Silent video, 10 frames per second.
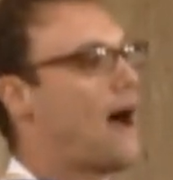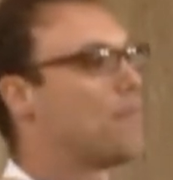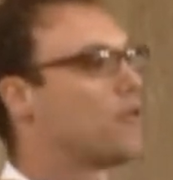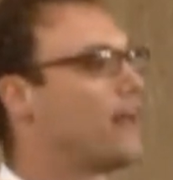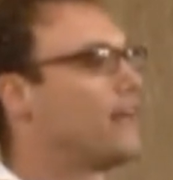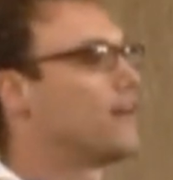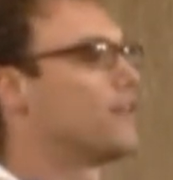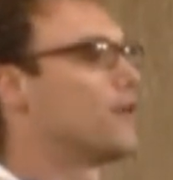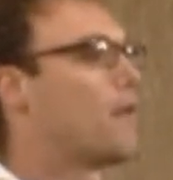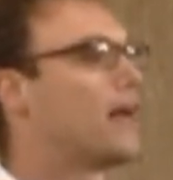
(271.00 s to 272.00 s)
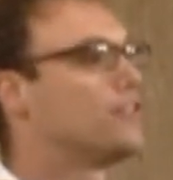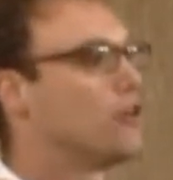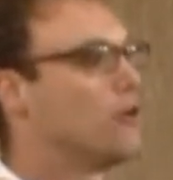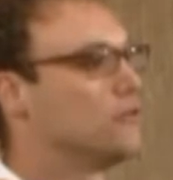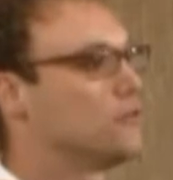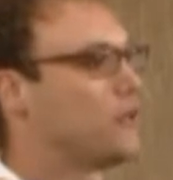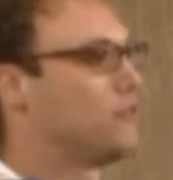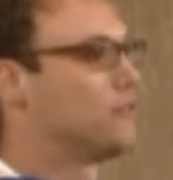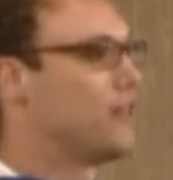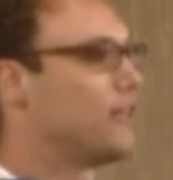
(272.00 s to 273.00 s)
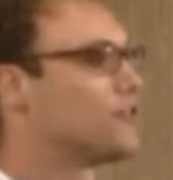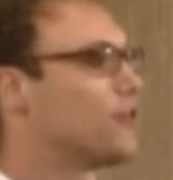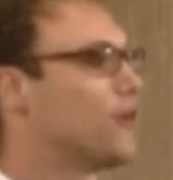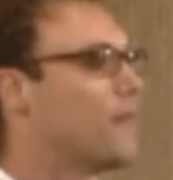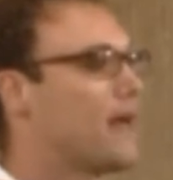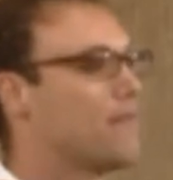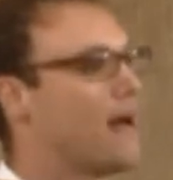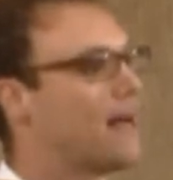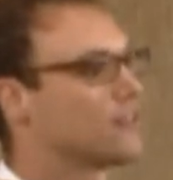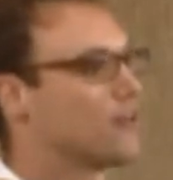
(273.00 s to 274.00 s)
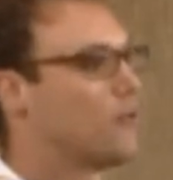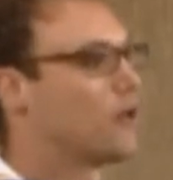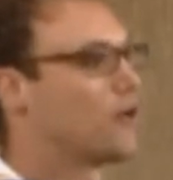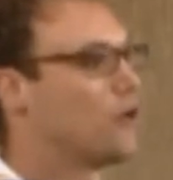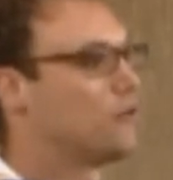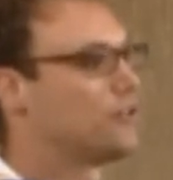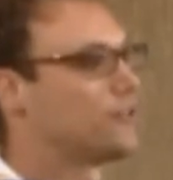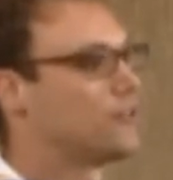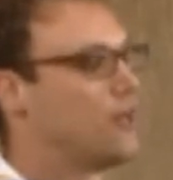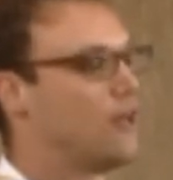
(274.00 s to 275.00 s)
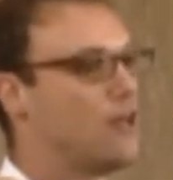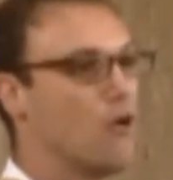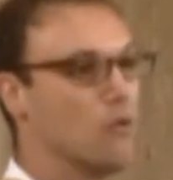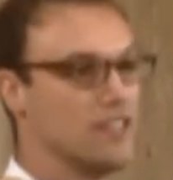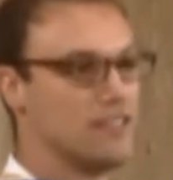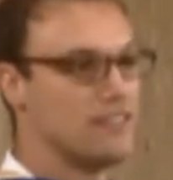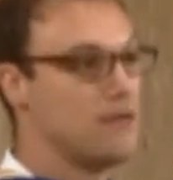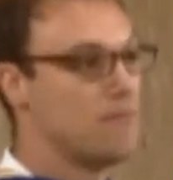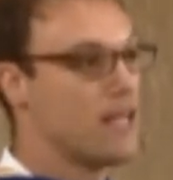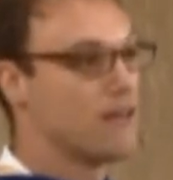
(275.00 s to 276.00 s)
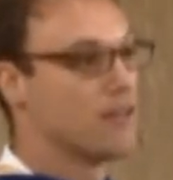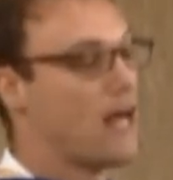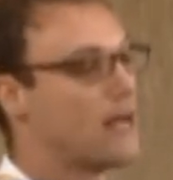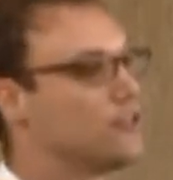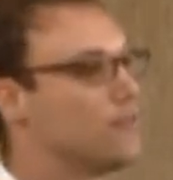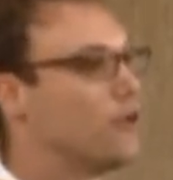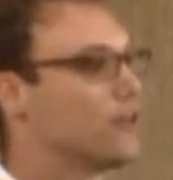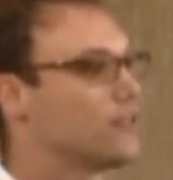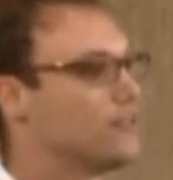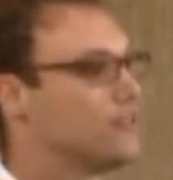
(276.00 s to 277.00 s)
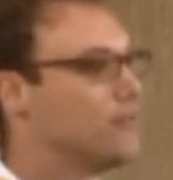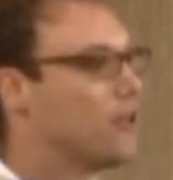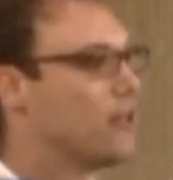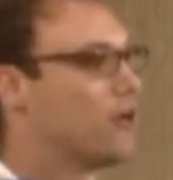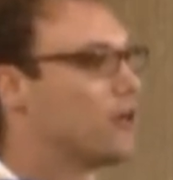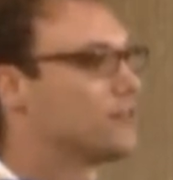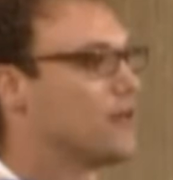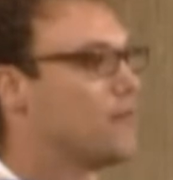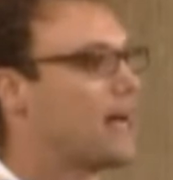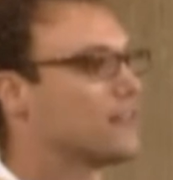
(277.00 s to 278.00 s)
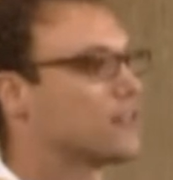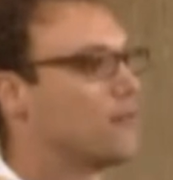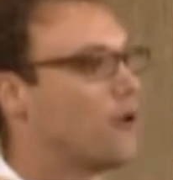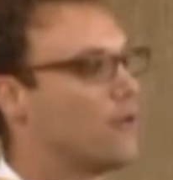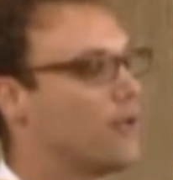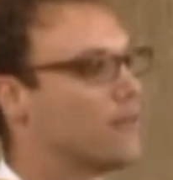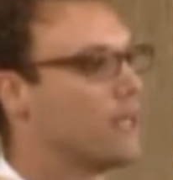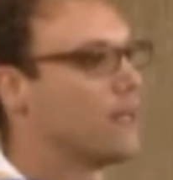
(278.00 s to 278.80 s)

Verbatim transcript: I played under Mike Jones when he was the interim head basketball coach, was a teammate of Elijah Brooks as he played varsity basketball with